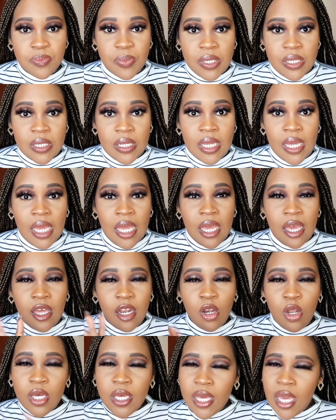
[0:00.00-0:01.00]
been
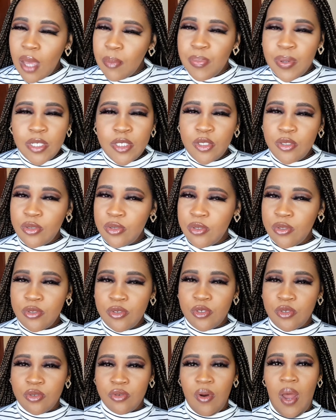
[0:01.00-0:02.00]
looking a bit too
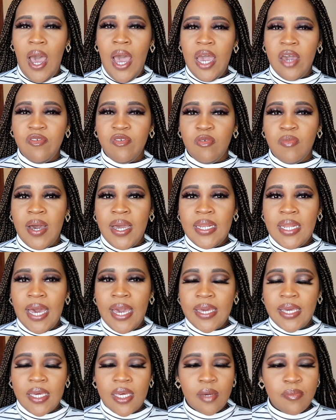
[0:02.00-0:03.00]
dry for my
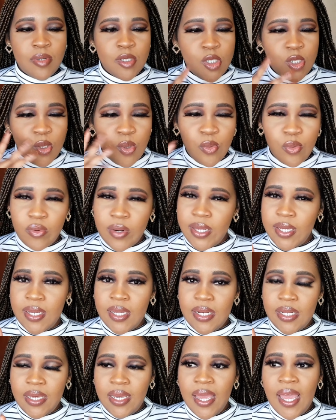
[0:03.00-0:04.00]
liking a bit too
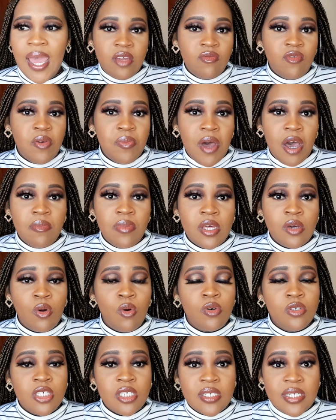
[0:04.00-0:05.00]
wrinkly republic
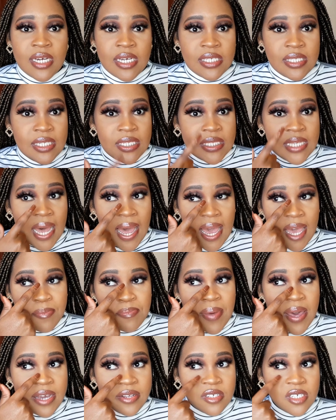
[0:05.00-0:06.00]
also does these eye
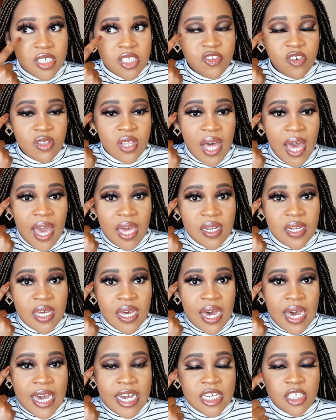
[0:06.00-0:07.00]
patches for the
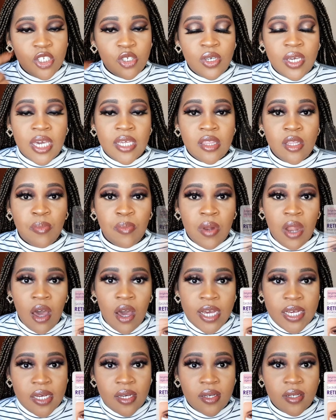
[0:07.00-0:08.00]
under eyes you get the
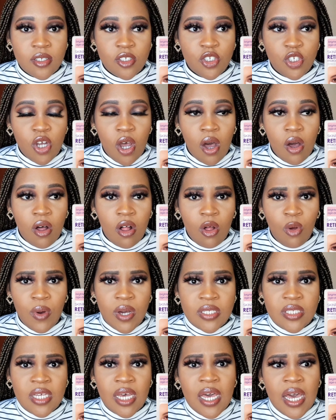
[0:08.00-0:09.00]
black charcoal
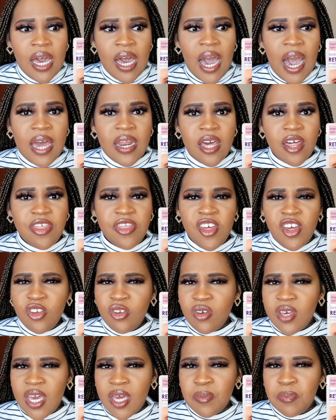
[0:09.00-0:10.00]
ones and i
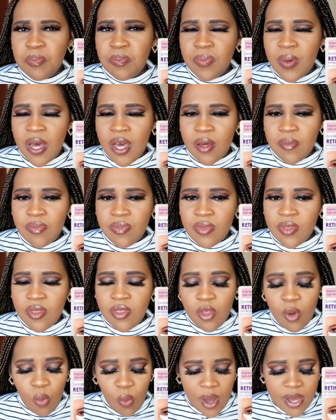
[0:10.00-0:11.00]
think you get um
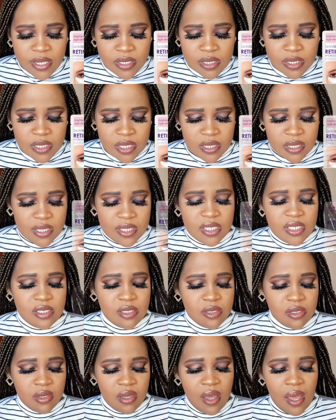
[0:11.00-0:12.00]
the ones in
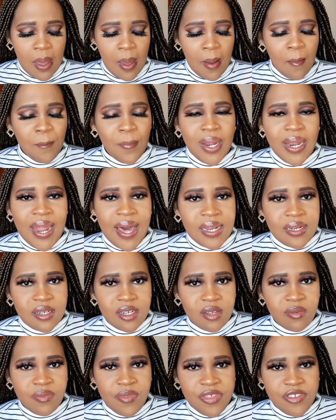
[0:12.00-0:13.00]
this
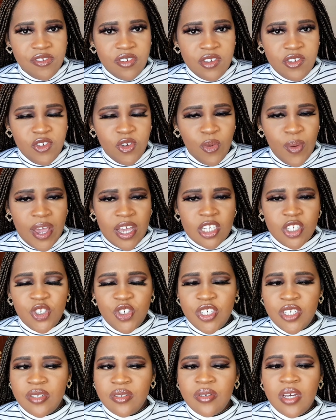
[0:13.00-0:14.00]
platinum
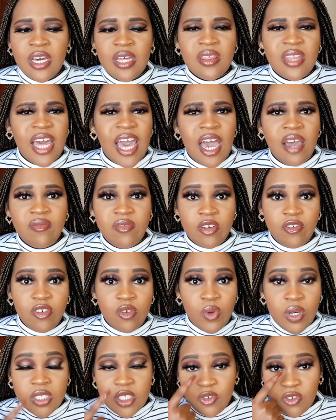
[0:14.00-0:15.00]
situation they have
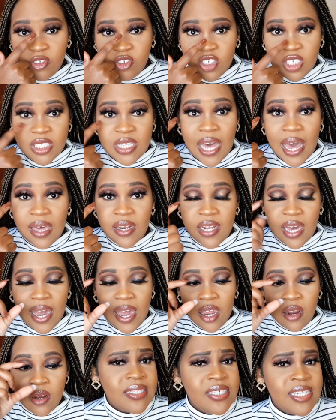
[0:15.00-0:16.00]
different ones for just the under
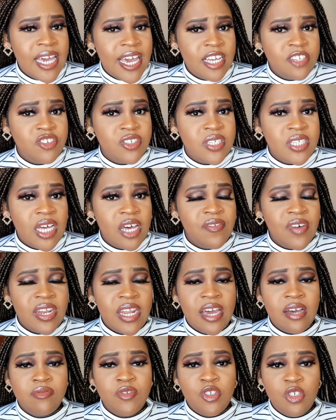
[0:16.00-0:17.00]
eye anti-aging stuff and
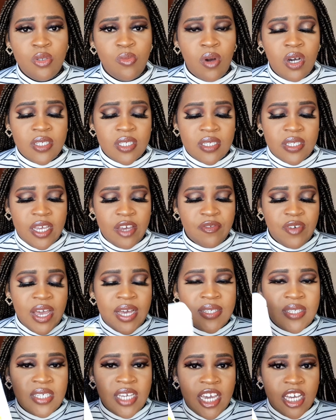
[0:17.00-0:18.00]
i have two masks here for
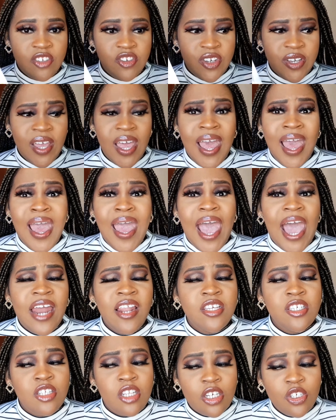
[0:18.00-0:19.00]
anti-aging and
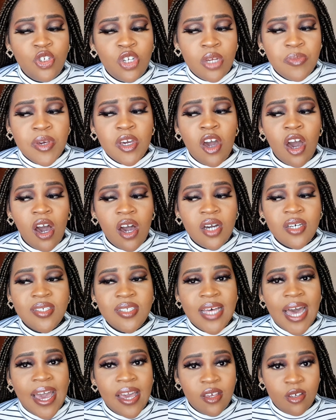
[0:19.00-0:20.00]
it's literally
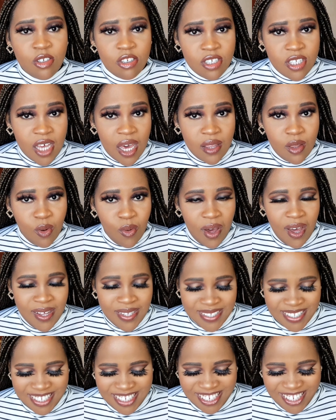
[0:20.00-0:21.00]
because i use the other
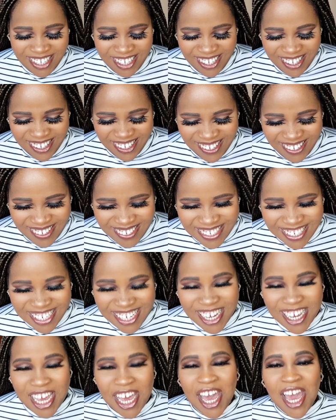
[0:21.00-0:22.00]
ones
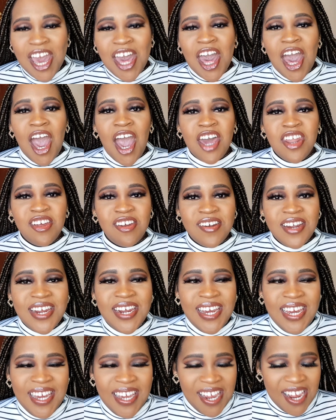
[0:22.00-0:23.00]
i don't
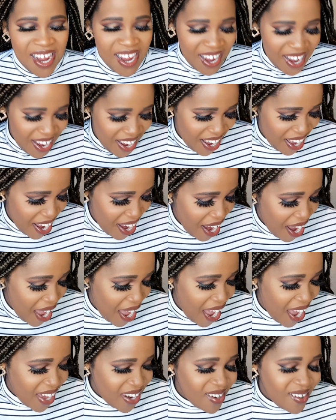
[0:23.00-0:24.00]

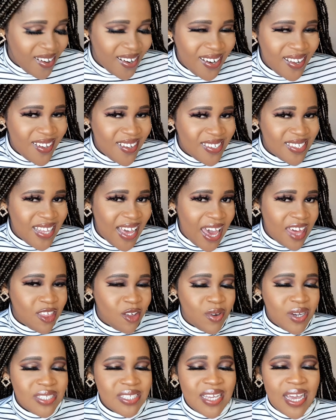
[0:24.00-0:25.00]
i use the other
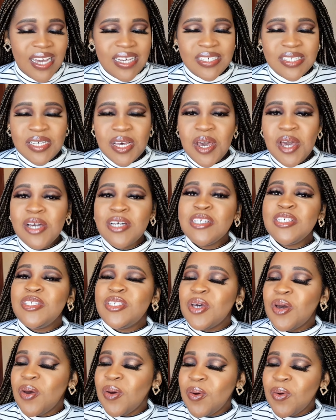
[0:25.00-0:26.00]
ones guys
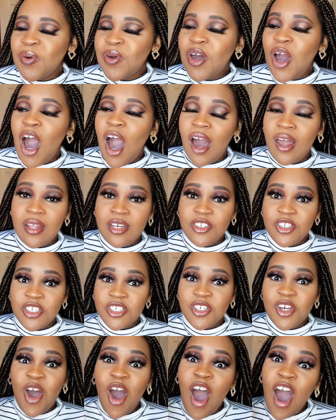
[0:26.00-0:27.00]
so collagen
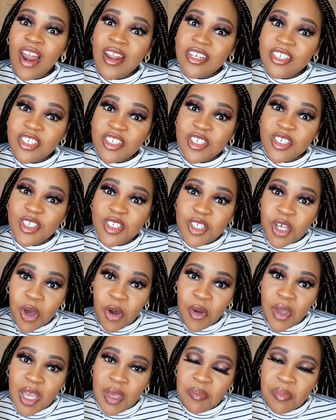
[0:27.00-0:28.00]
collagen is
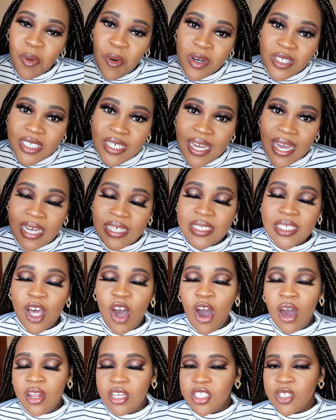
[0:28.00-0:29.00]
so important guys
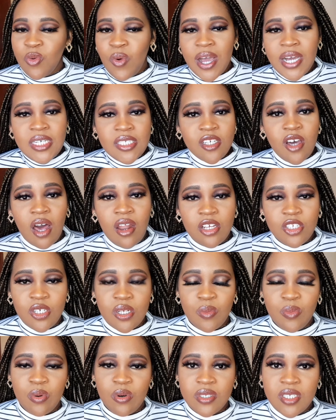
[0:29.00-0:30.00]
collagen why is collagen
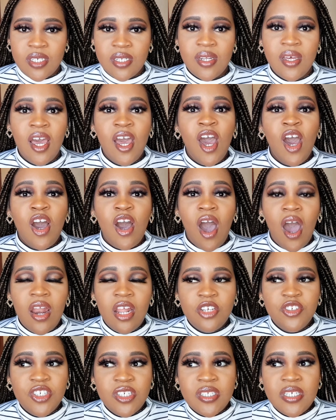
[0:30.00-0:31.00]
important
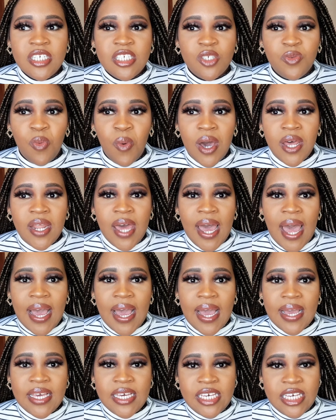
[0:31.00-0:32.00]
collagen is what
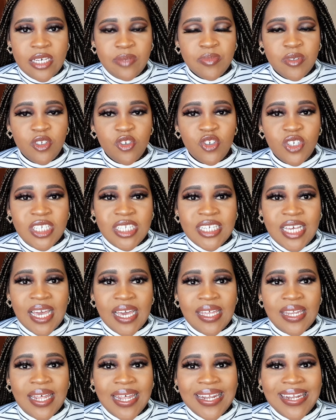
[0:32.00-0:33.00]
keeps your
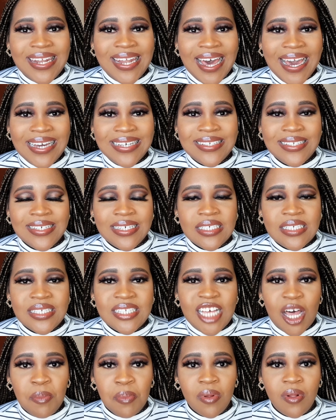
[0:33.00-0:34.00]
skin nice
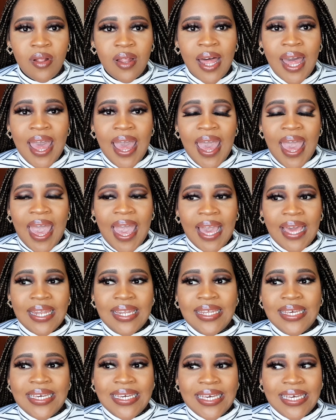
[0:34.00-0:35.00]
supple
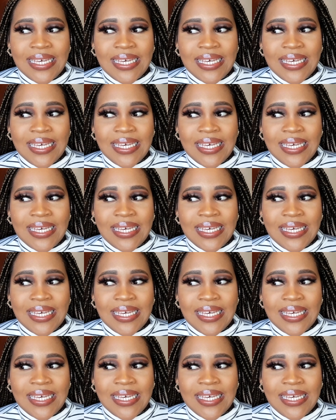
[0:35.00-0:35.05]
and